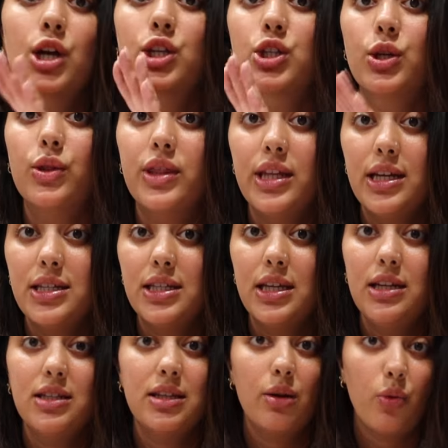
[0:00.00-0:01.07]
So this
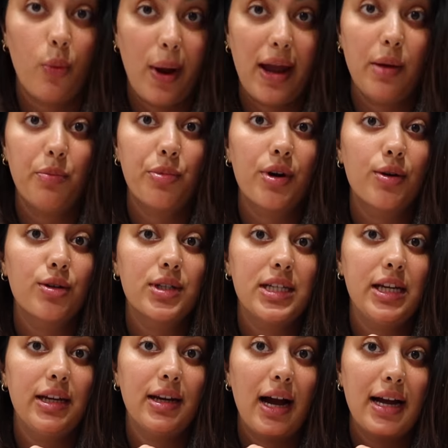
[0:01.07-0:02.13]
is a whey
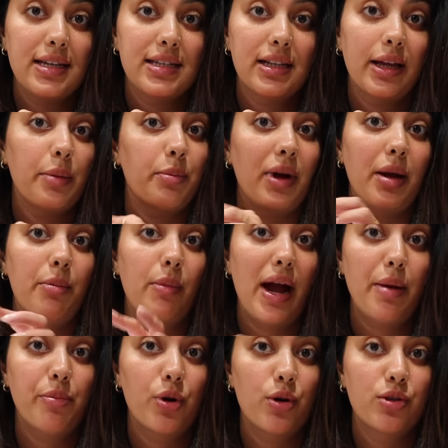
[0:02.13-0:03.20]
protein isolate by
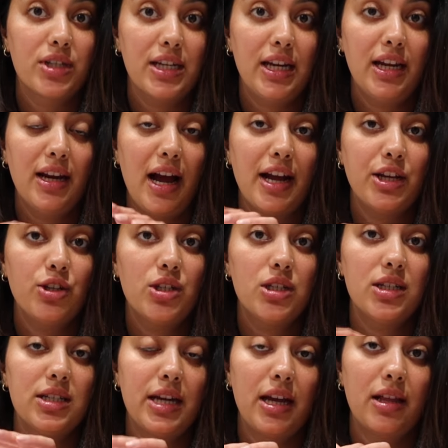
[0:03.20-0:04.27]
MyProtein. I used
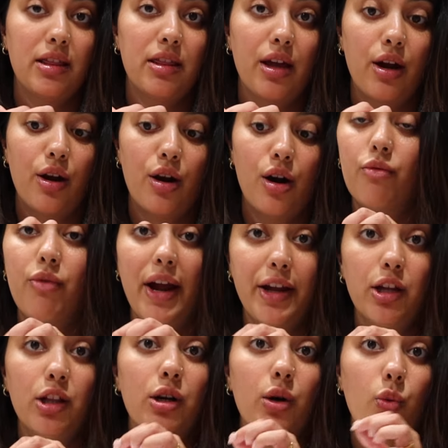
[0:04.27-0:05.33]
to take their
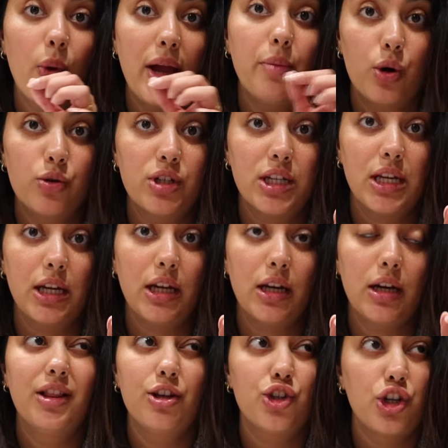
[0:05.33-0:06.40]
regular whey
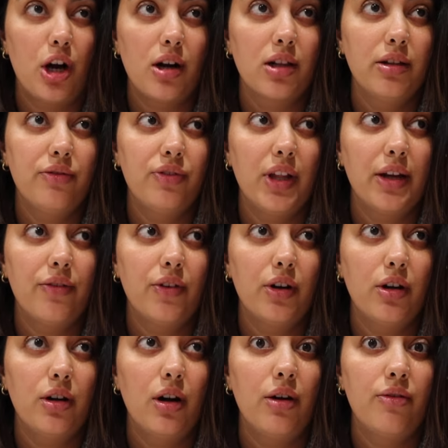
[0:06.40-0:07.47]
protein in the chocolate
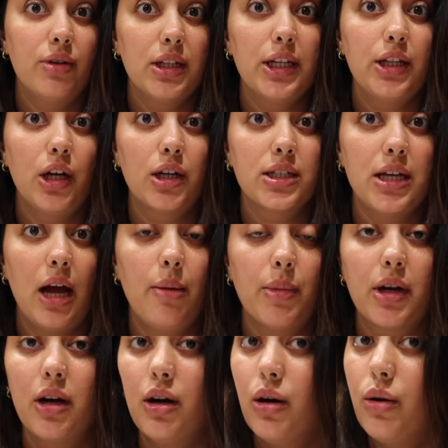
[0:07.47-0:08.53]
flavor a really long time
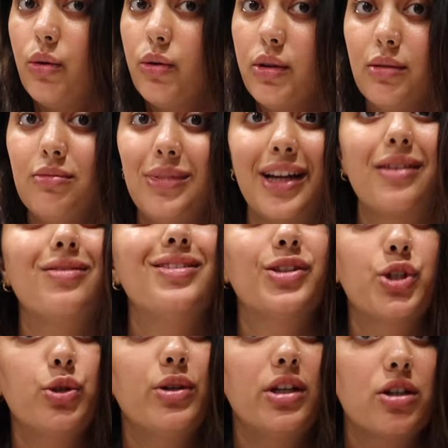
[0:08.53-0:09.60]
ago, like
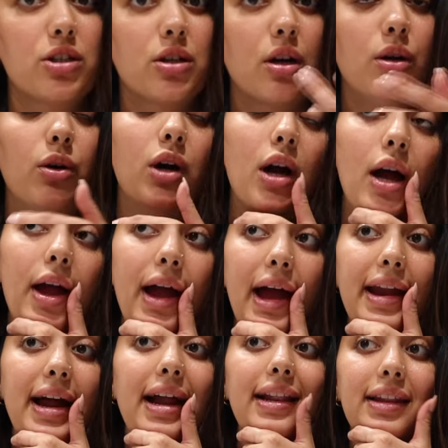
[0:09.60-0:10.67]
two years ago,
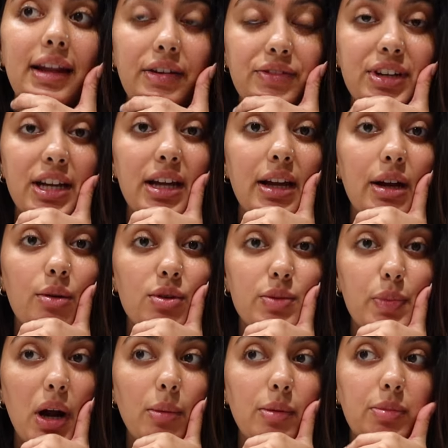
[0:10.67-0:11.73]
and I loved it. It was
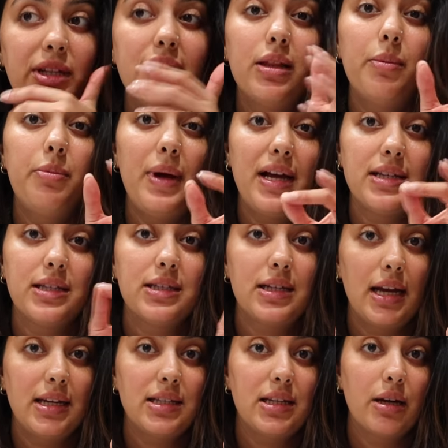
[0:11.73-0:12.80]
probably the best
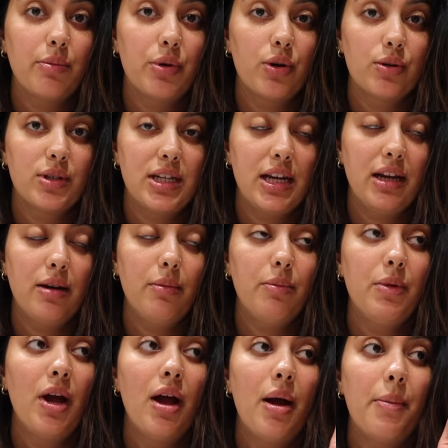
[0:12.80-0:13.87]
tasting protein.
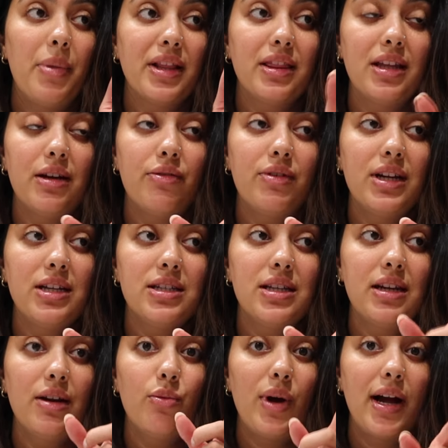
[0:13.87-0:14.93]
But the
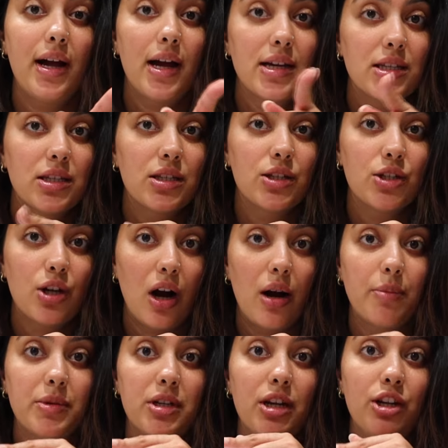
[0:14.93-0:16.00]
reason why I
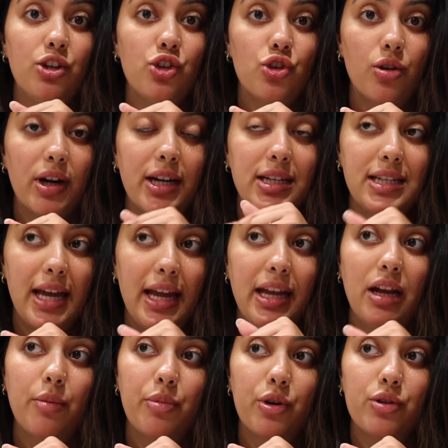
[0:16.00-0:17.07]
stopped enjoying
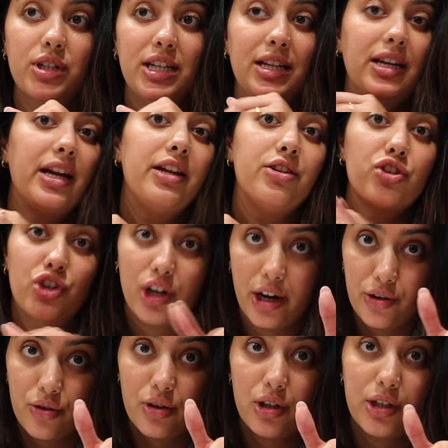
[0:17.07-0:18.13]
taking protein in
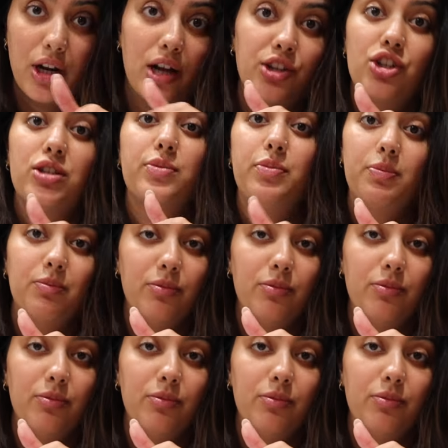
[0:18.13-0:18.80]
general, not just